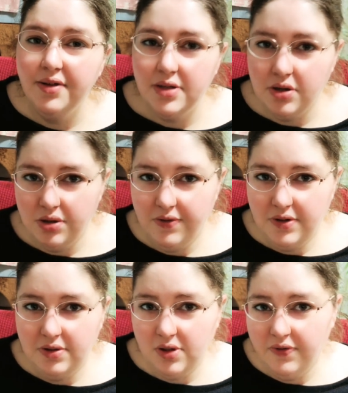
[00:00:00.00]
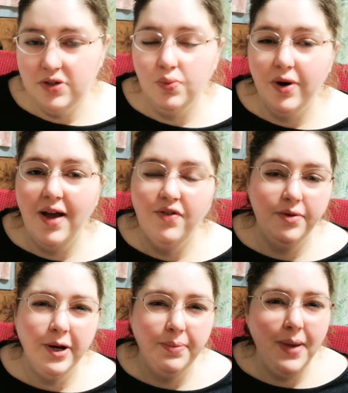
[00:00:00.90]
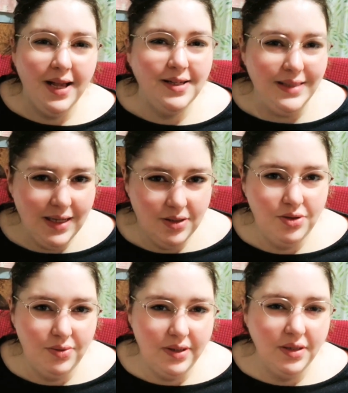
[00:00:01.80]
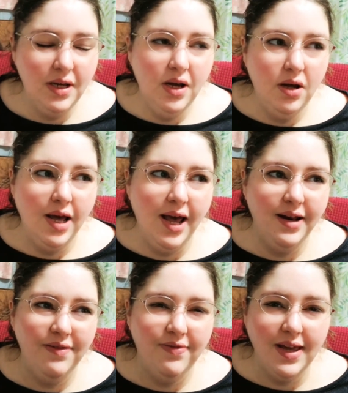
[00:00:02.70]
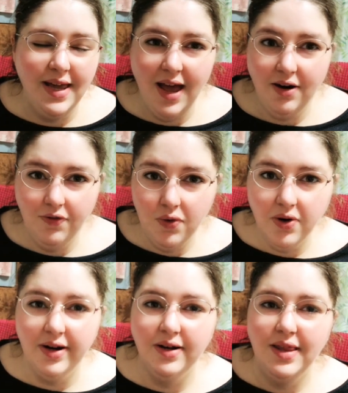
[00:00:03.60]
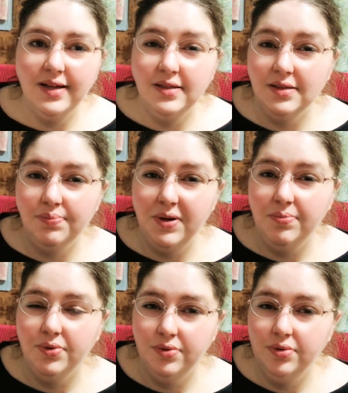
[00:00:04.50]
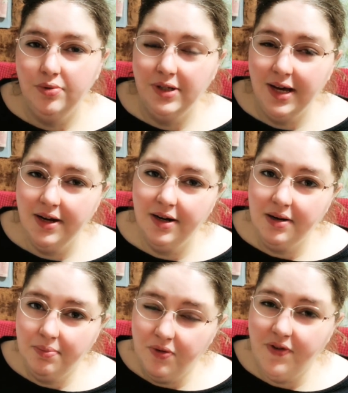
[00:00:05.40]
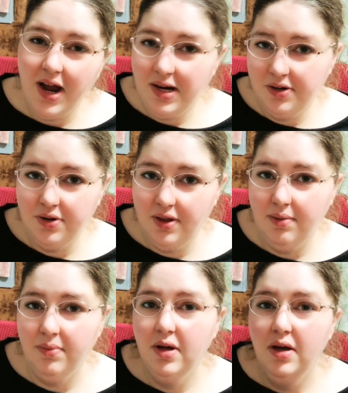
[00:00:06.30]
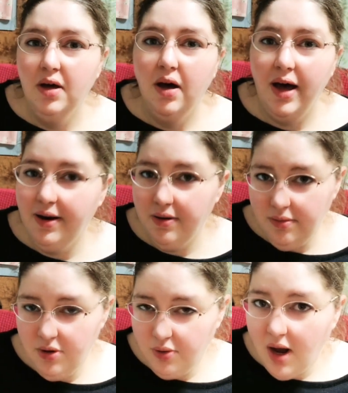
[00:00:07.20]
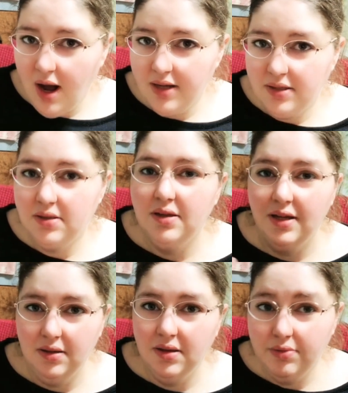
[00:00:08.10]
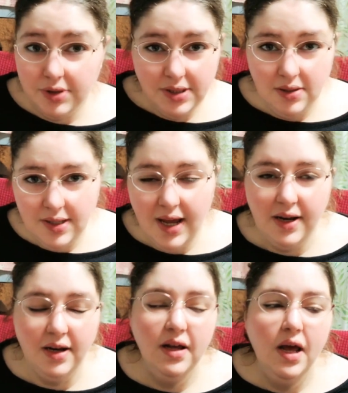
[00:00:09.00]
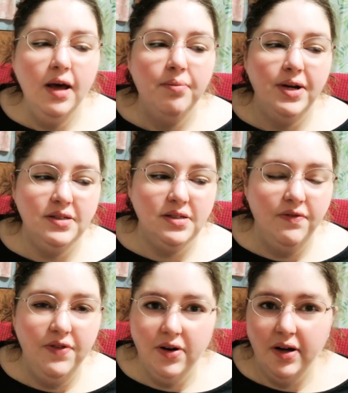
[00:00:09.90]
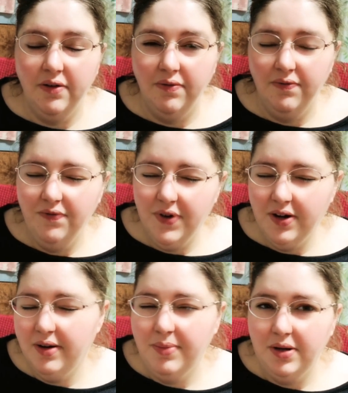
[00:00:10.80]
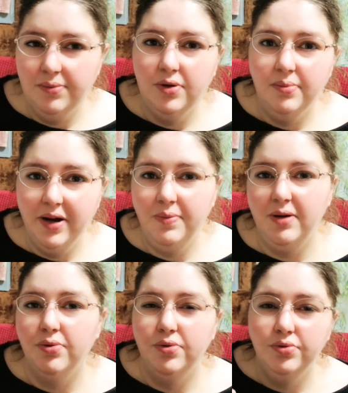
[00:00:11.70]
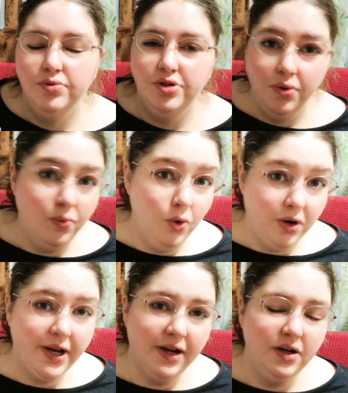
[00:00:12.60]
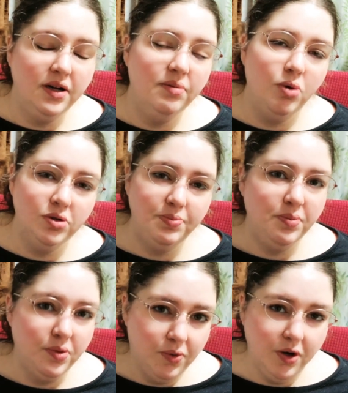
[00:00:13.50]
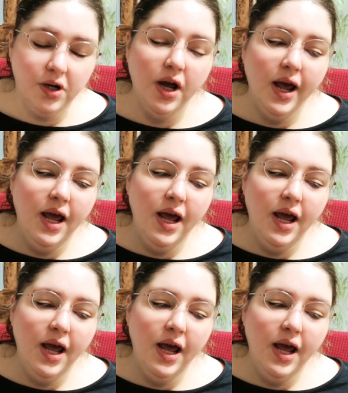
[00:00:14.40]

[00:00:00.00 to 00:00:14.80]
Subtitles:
health service where everybody pays into it, and if they can't afford it, that's people who will get it provided to them at no cost. They will still get it, but it's a very, very minimal amount of people who don't work here. Most people work,